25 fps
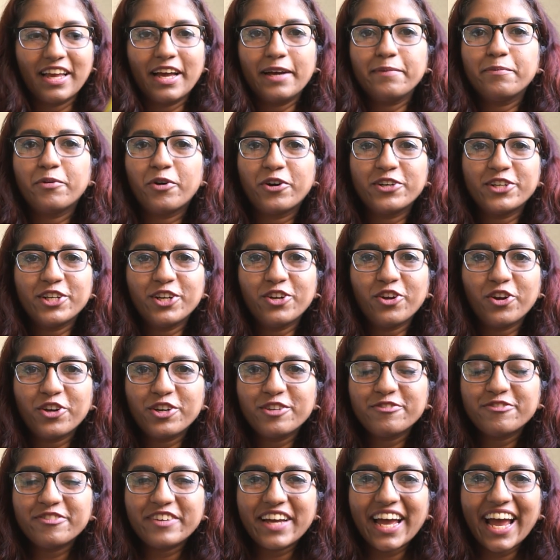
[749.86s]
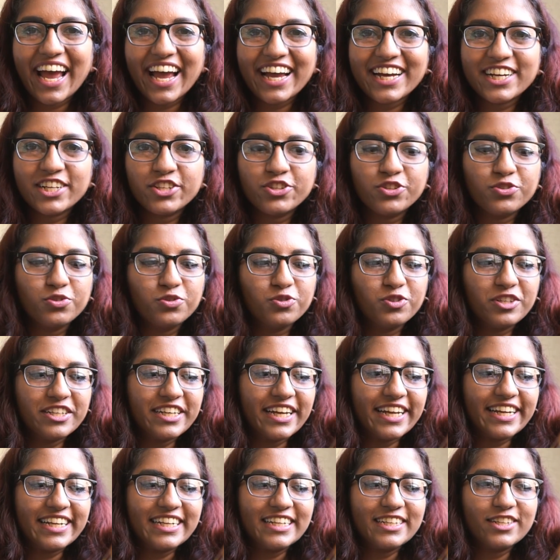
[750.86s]
I bought a lot of Act II
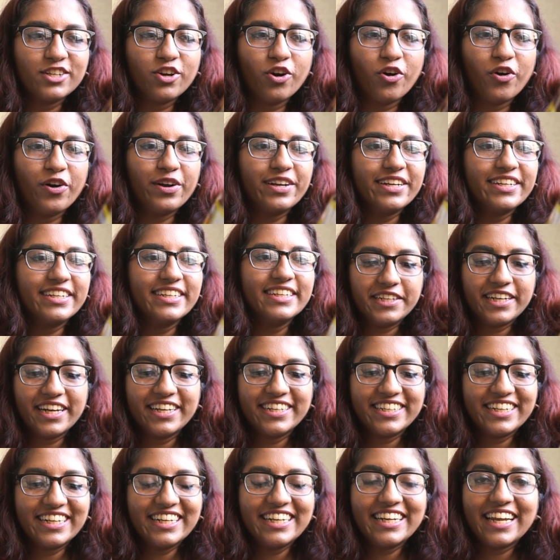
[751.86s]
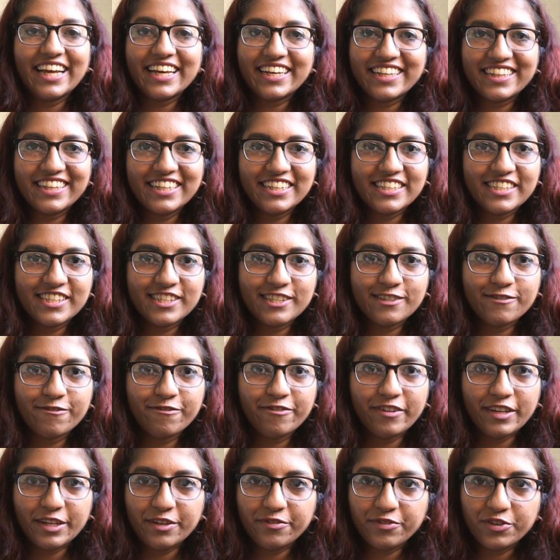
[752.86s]
kettle corn. I really like this
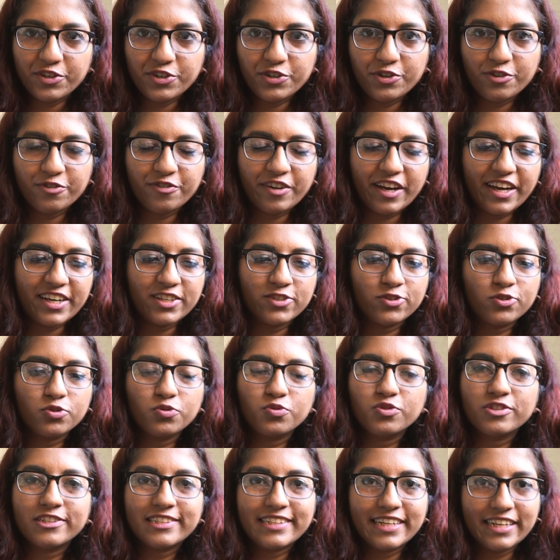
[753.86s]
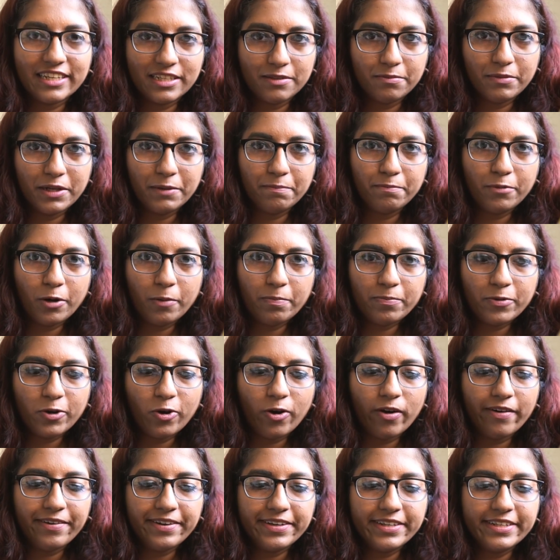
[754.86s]
flavor of Act II's ready-made
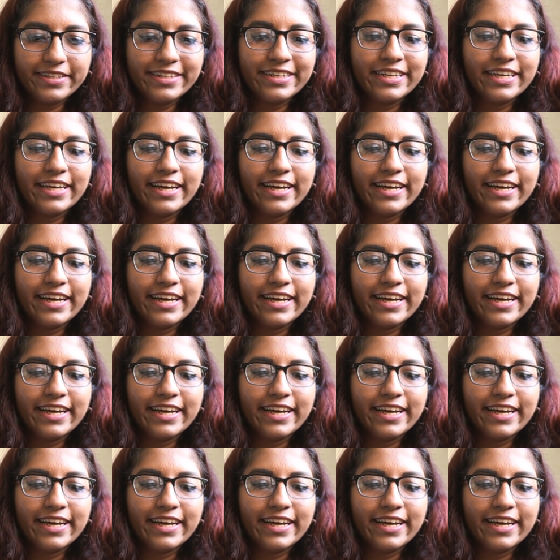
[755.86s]
popcorn.